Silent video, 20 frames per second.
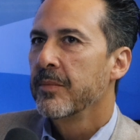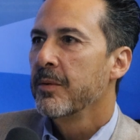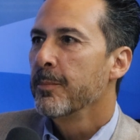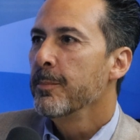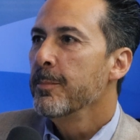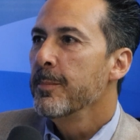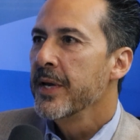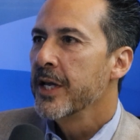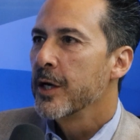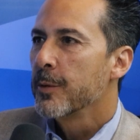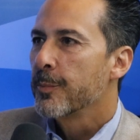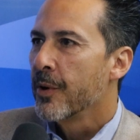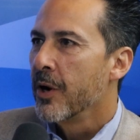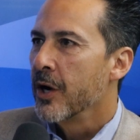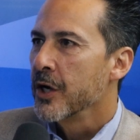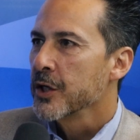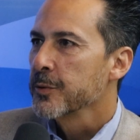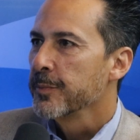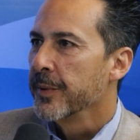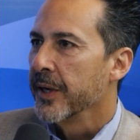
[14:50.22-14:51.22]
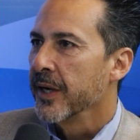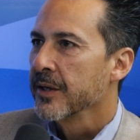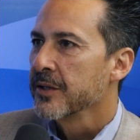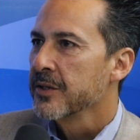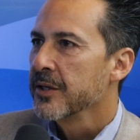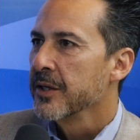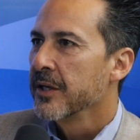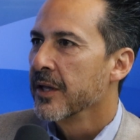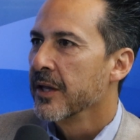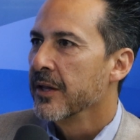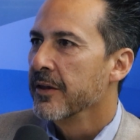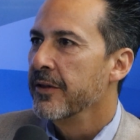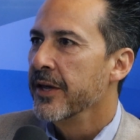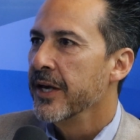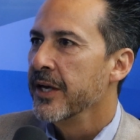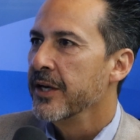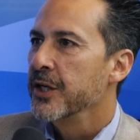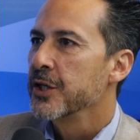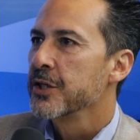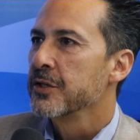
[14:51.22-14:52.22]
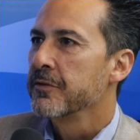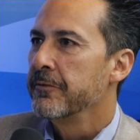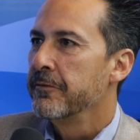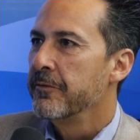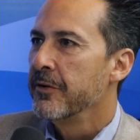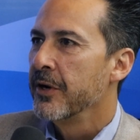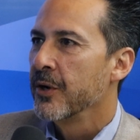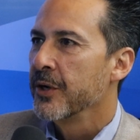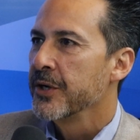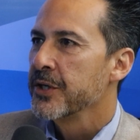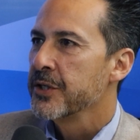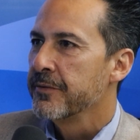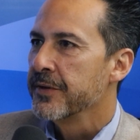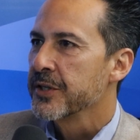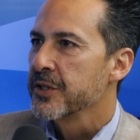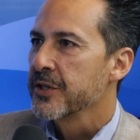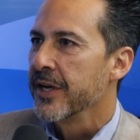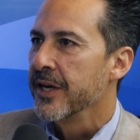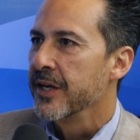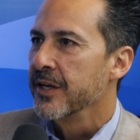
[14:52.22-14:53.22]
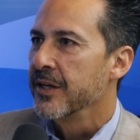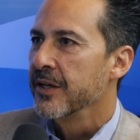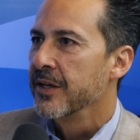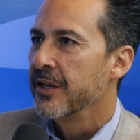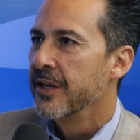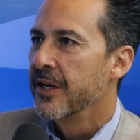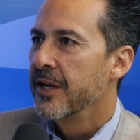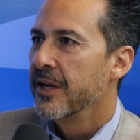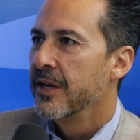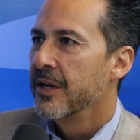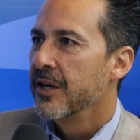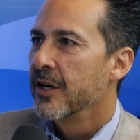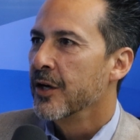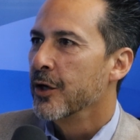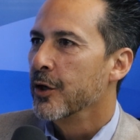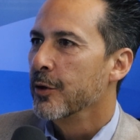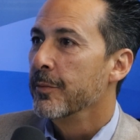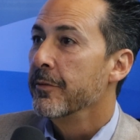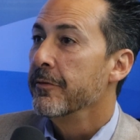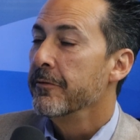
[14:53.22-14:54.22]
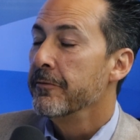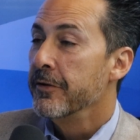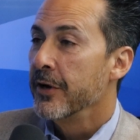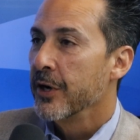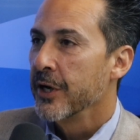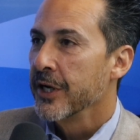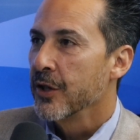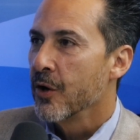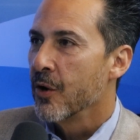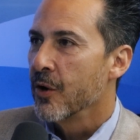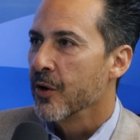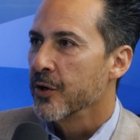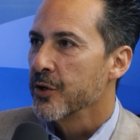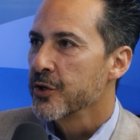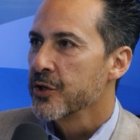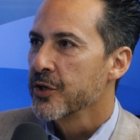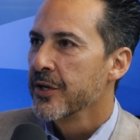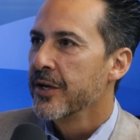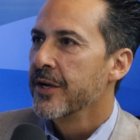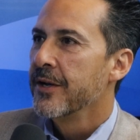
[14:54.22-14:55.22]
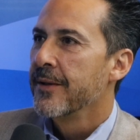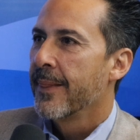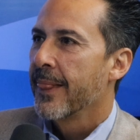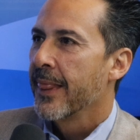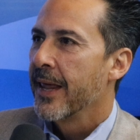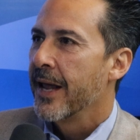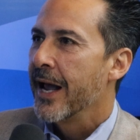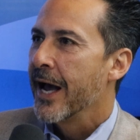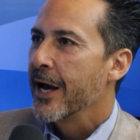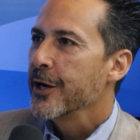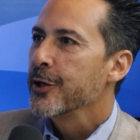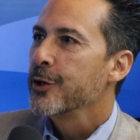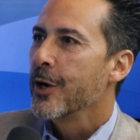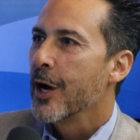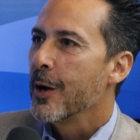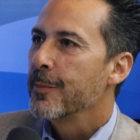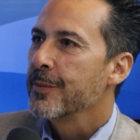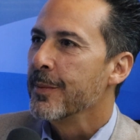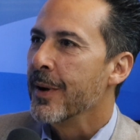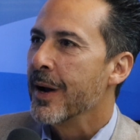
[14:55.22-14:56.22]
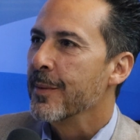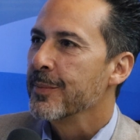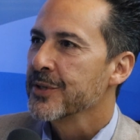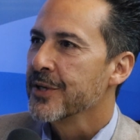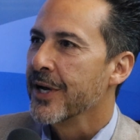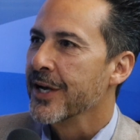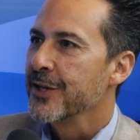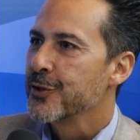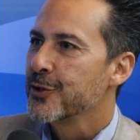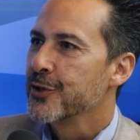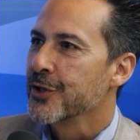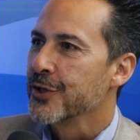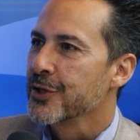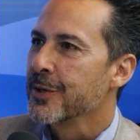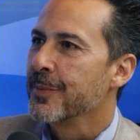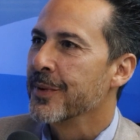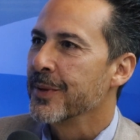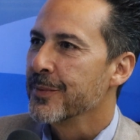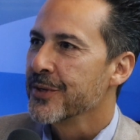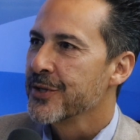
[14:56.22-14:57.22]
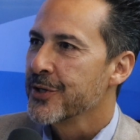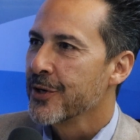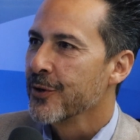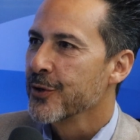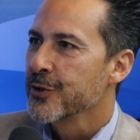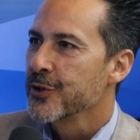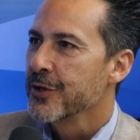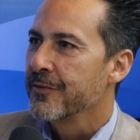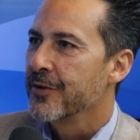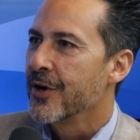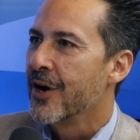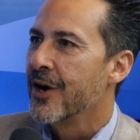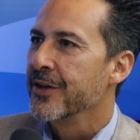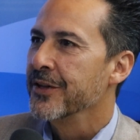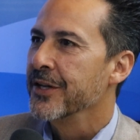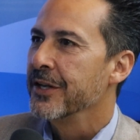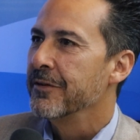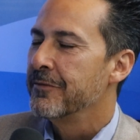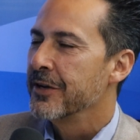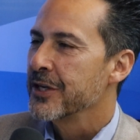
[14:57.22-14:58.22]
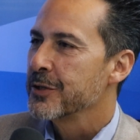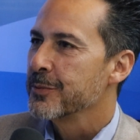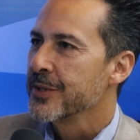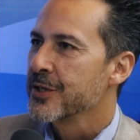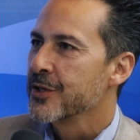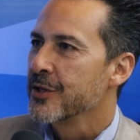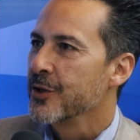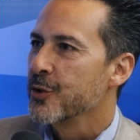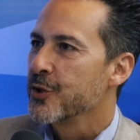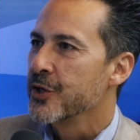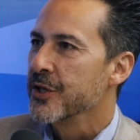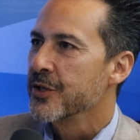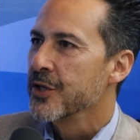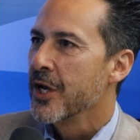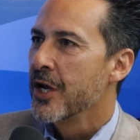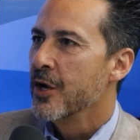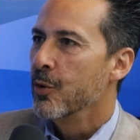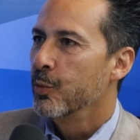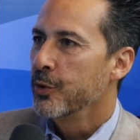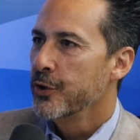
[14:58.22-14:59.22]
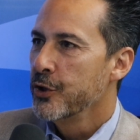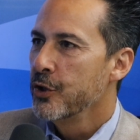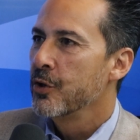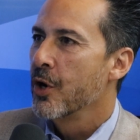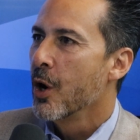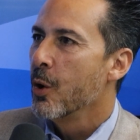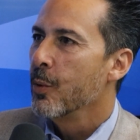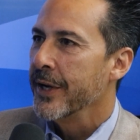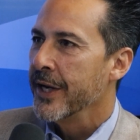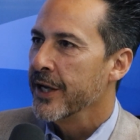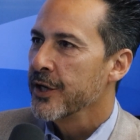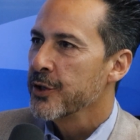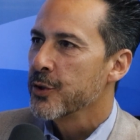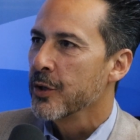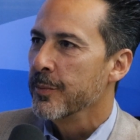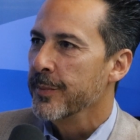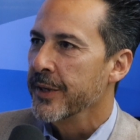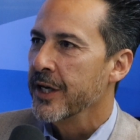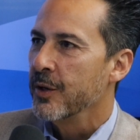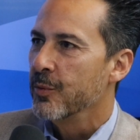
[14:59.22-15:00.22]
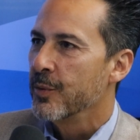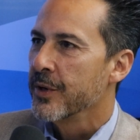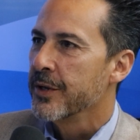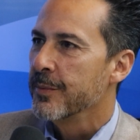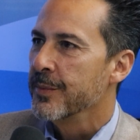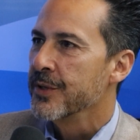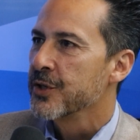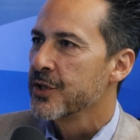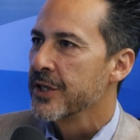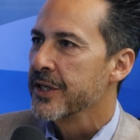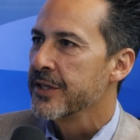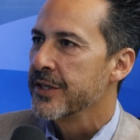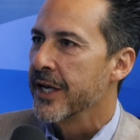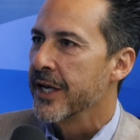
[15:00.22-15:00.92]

meet a prospect that is very sophisticated. very large. How do you help them out besides just some of the materials you've got, the investment solutions? Will you go into a meeting with them and sit